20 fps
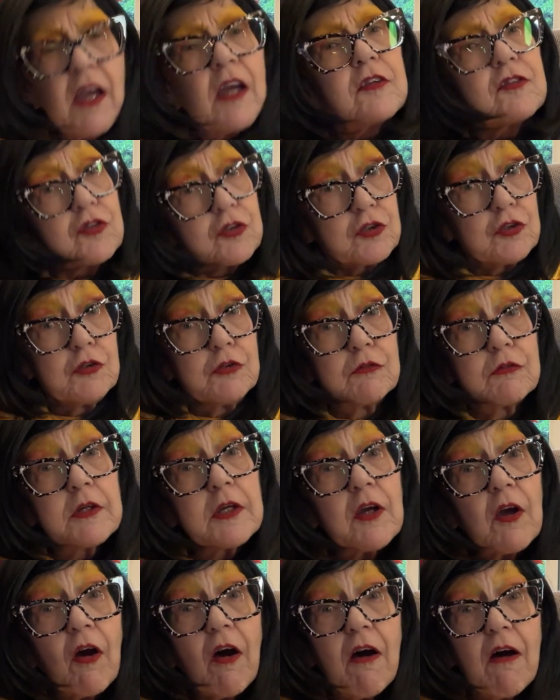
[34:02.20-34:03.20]
do you
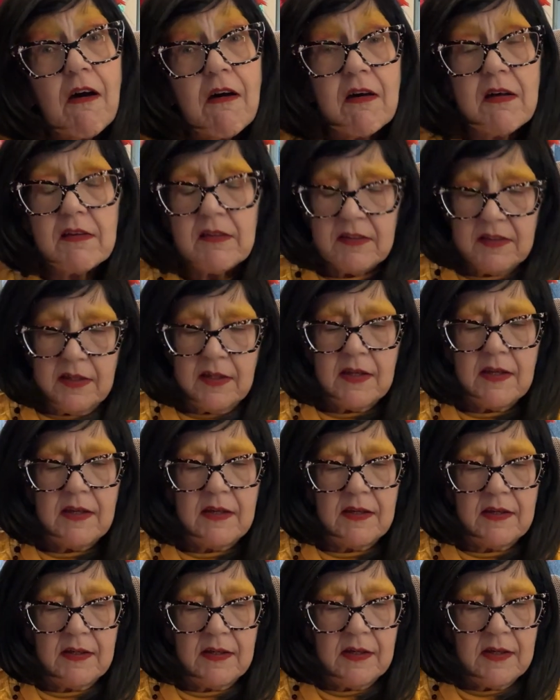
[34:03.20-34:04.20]
recall
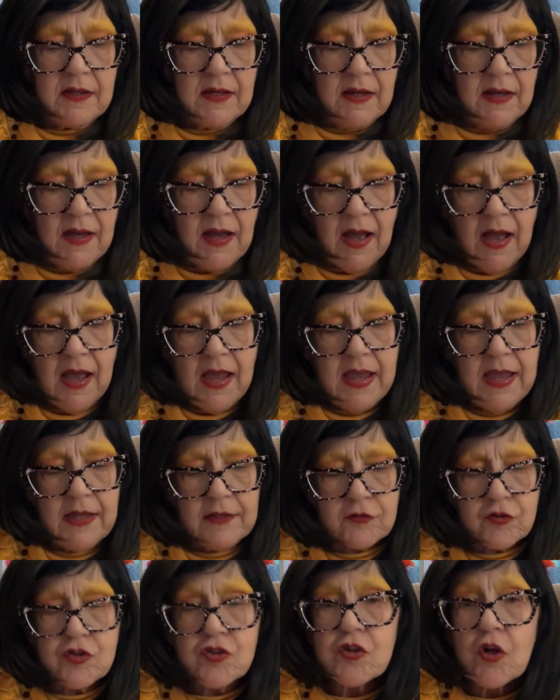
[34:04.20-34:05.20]
I
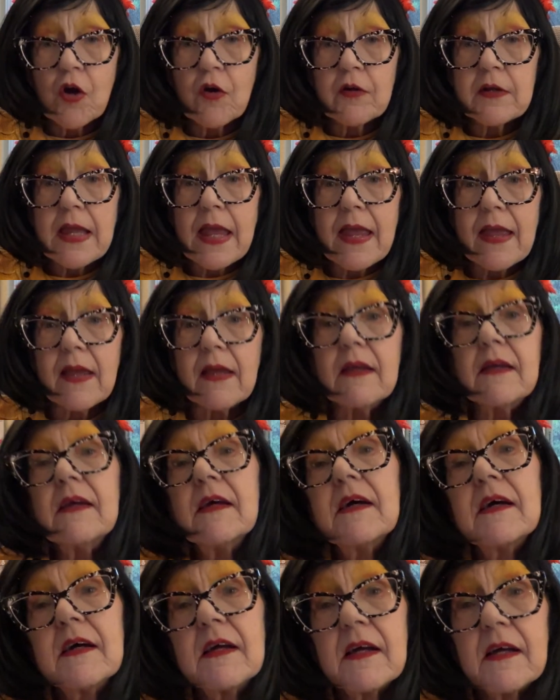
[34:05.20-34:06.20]
had shown a
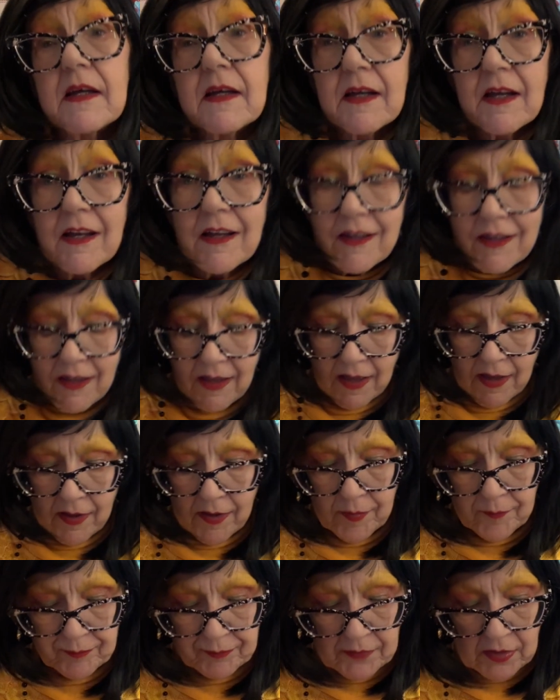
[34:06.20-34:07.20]

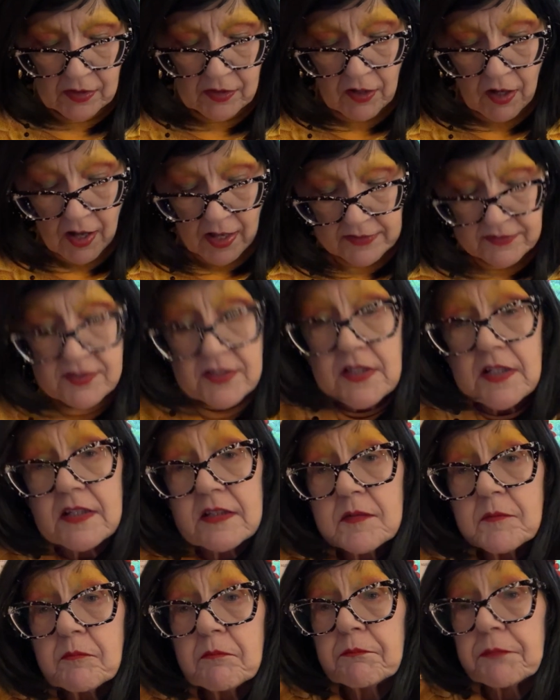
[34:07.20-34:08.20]

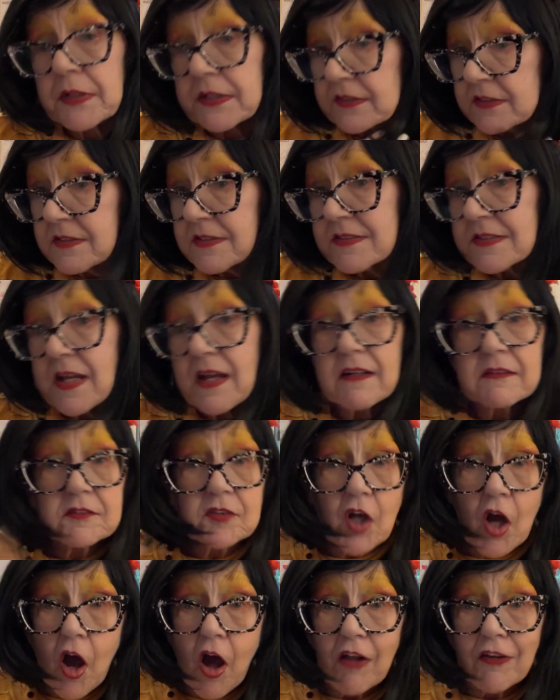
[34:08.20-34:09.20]
cotton button-down
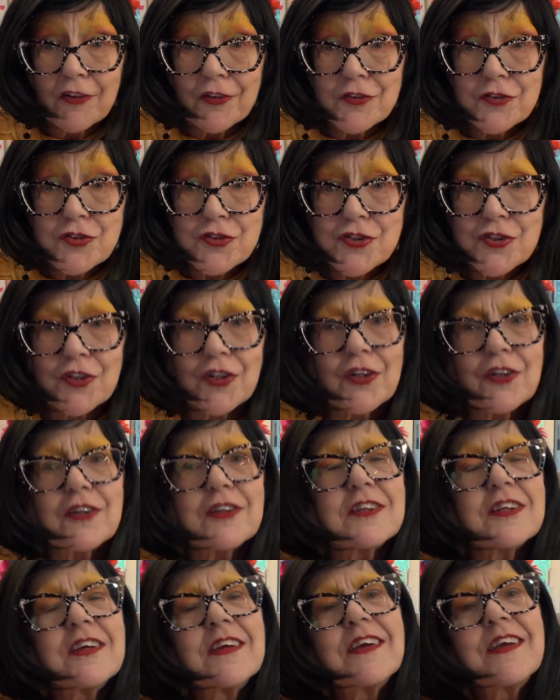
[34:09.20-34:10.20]
collared shirt
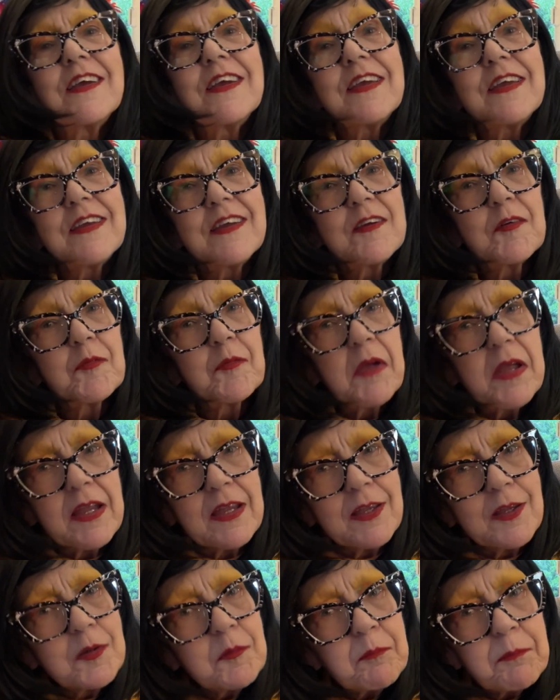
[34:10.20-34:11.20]

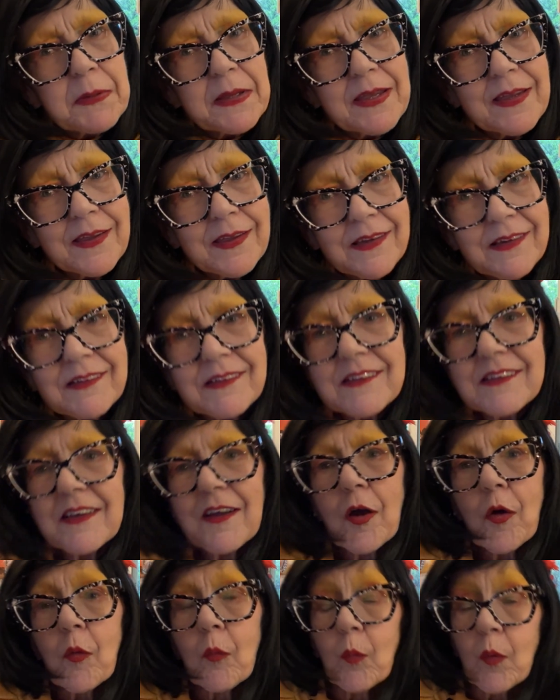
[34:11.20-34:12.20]
in pink
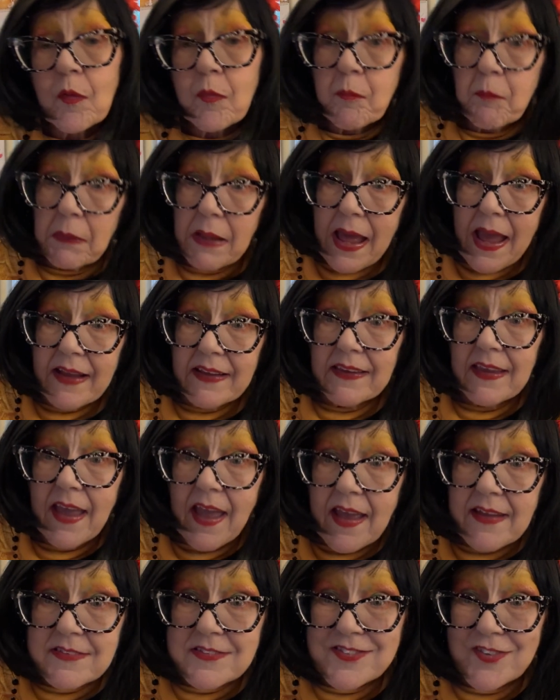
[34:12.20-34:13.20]
with black
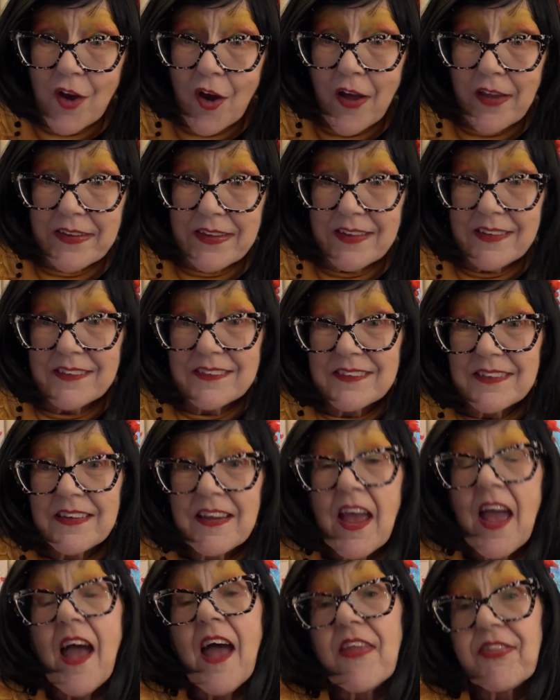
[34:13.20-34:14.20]
cats on it
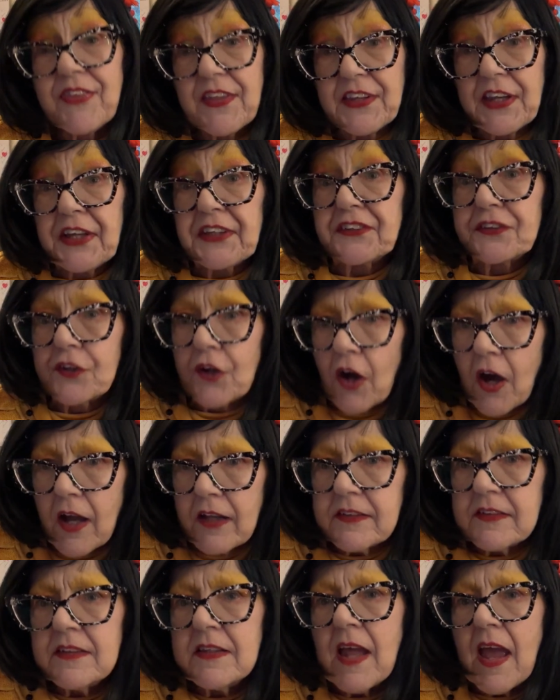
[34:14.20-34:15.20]
that I'd
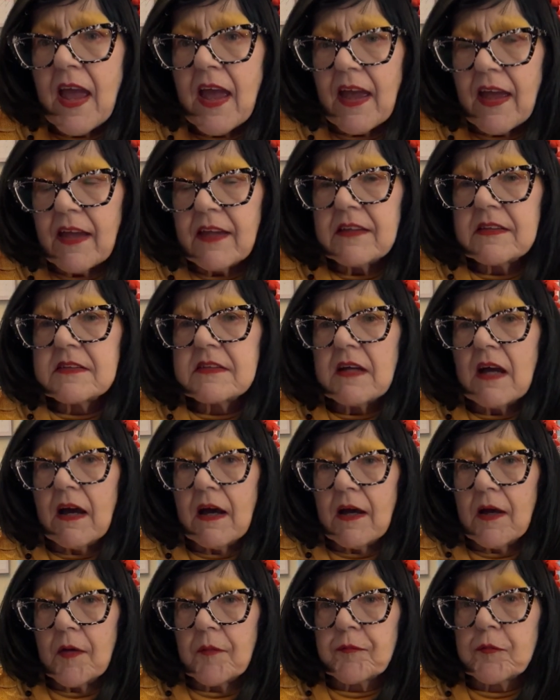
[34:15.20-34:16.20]
gotten at
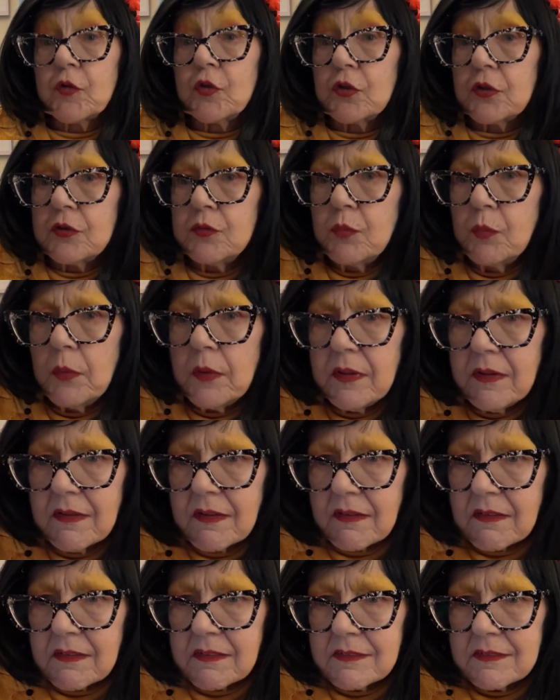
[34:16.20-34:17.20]

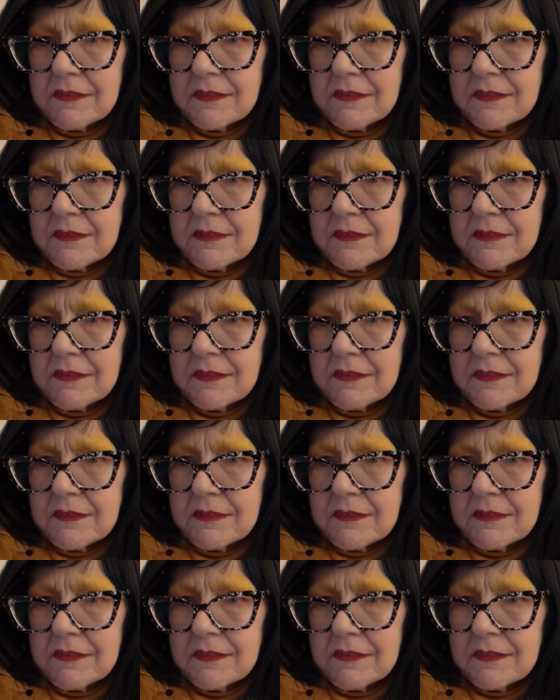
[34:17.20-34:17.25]
Goodwill.